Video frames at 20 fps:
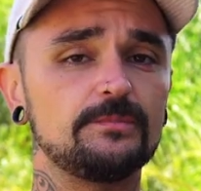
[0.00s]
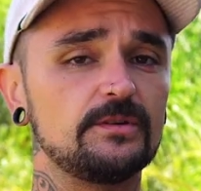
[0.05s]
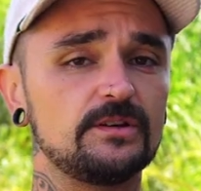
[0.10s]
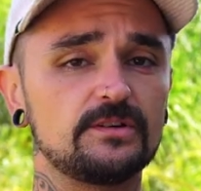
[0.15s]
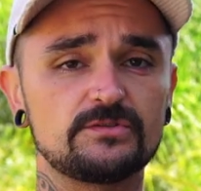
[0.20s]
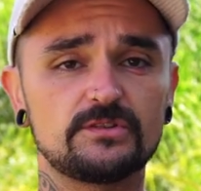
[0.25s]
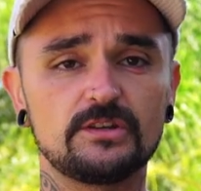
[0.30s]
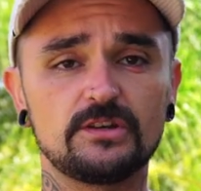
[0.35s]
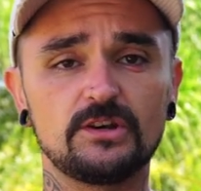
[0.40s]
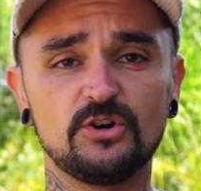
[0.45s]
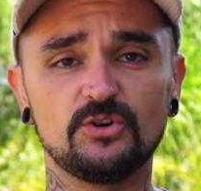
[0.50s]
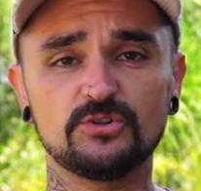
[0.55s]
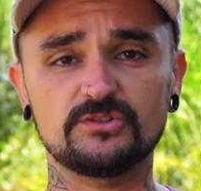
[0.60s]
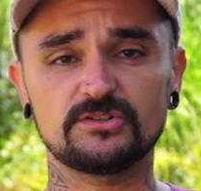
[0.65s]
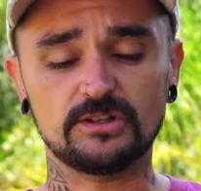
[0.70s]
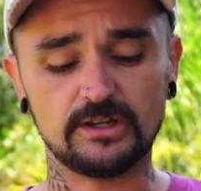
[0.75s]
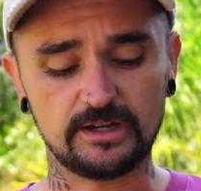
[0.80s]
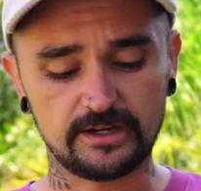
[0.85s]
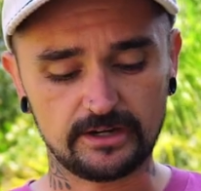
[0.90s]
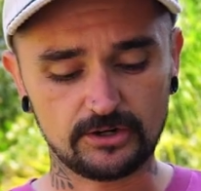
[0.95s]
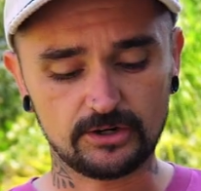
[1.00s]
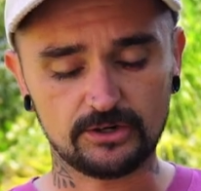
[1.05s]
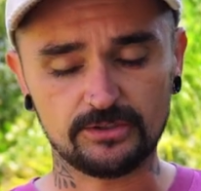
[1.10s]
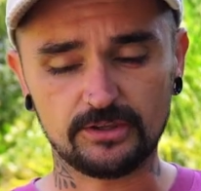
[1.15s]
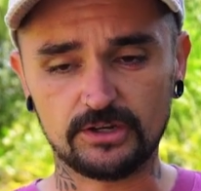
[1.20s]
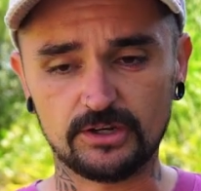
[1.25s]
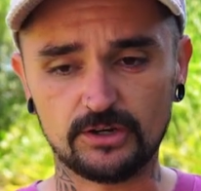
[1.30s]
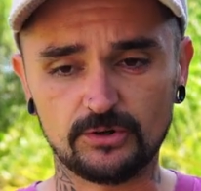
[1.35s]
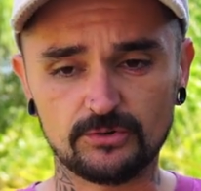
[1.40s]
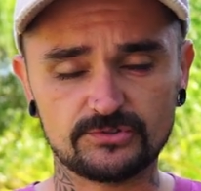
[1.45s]
because they know it's lighter and
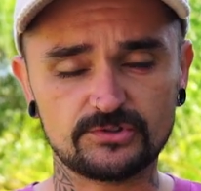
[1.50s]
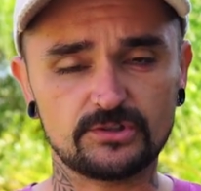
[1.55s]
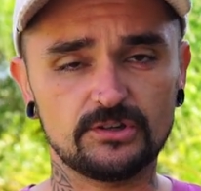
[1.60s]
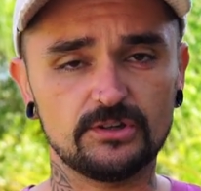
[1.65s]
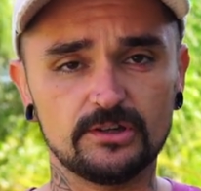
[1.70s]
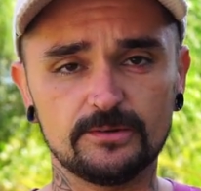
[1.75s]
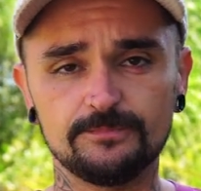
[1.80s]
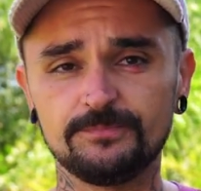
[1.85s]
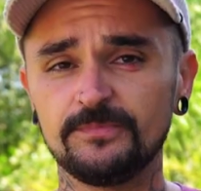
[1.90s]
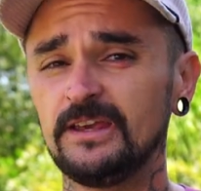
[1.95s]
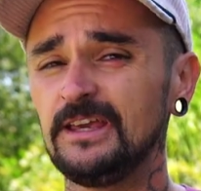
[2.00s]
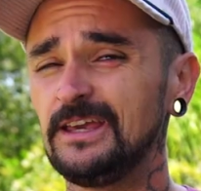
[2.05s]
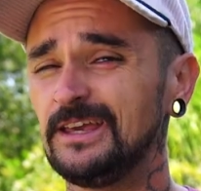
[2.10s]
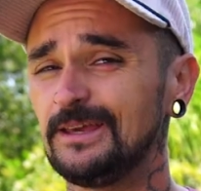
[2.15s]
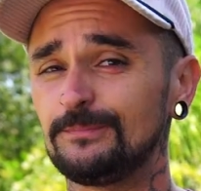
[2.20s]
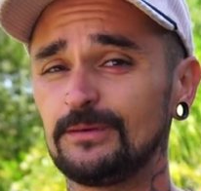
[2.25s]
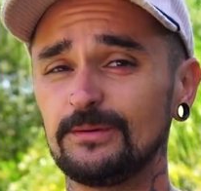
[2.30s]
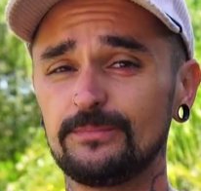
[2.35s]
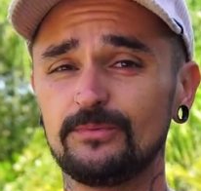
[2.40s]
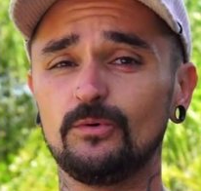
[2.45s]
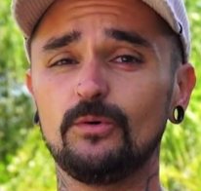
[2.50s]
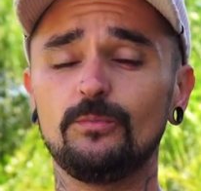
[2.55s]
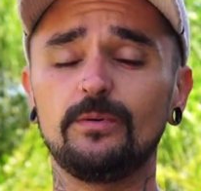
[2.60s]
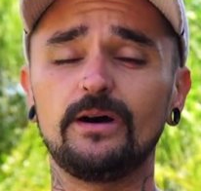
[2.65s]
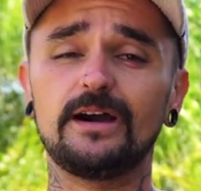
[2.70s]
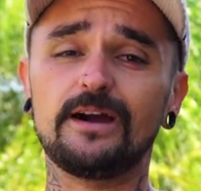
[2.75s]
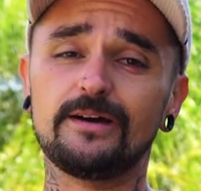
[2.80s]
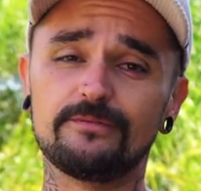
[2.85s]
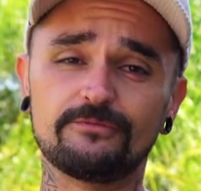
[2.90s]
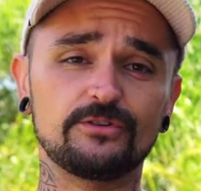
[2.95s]
they know it's good and people will
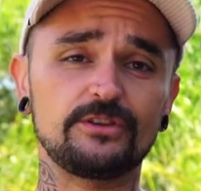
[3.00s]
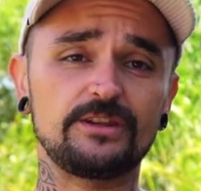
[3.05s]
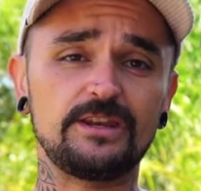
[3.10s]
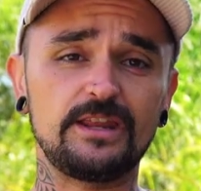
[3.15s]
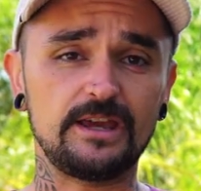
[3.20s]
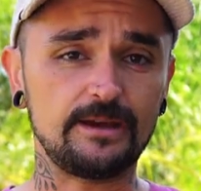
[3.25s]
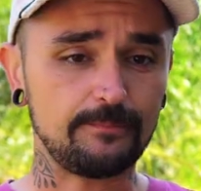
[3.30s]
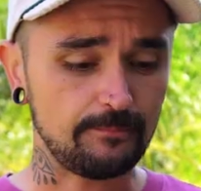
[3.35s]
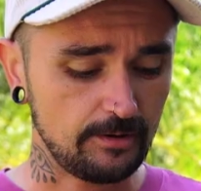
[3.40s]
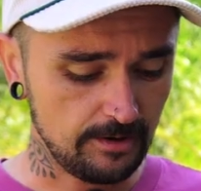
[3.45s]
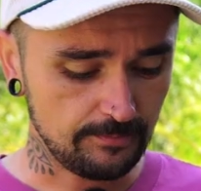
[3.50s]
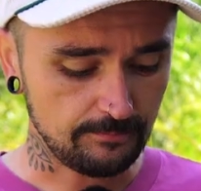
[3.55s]
buy it for the name.